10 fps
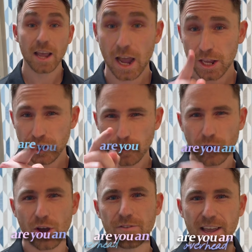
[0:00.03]
Are you
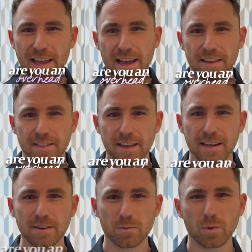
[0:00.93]
an overhead
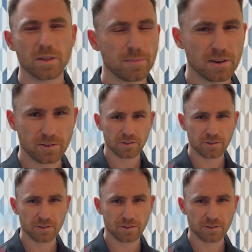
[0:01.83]
athlete with a bit of a